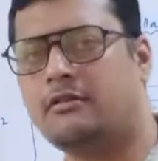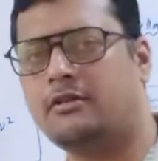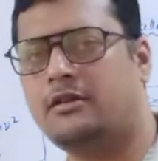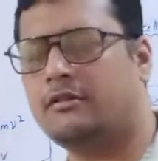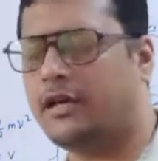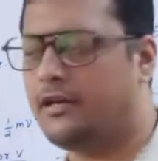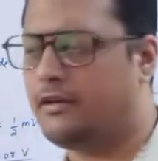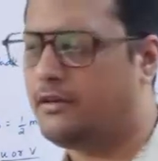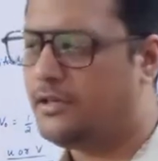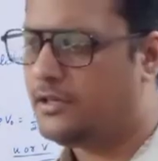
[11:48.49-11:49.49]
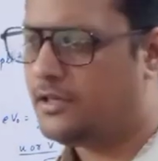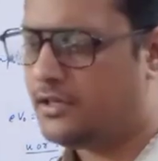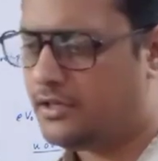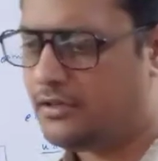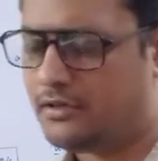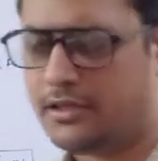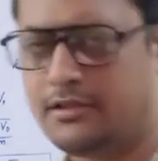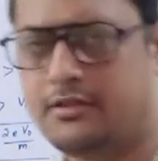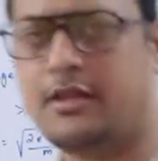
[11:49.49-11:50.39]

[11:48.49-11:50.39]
you can consider